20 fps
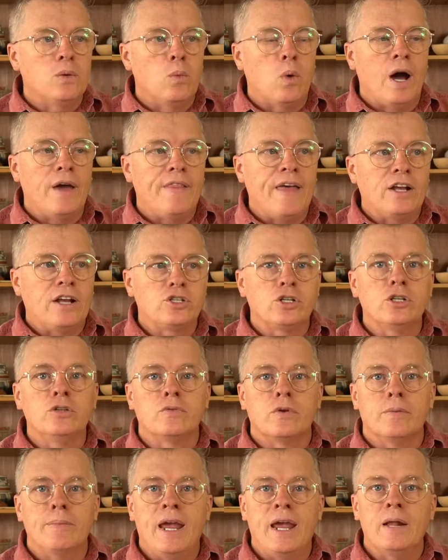why that shouldn't
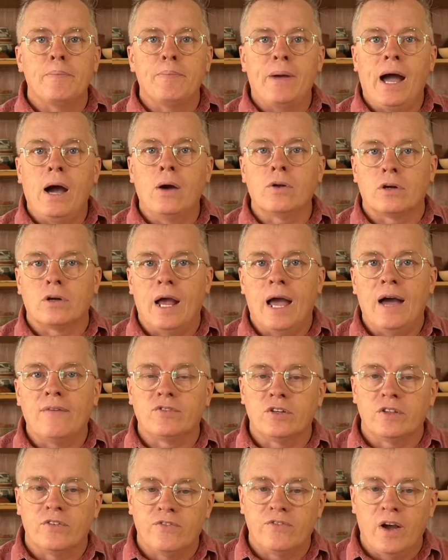remain a powder after
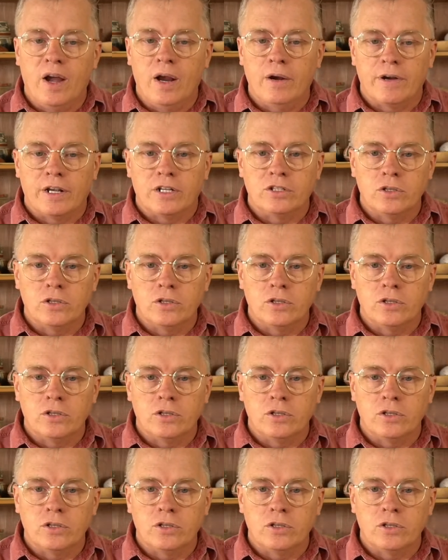the firing.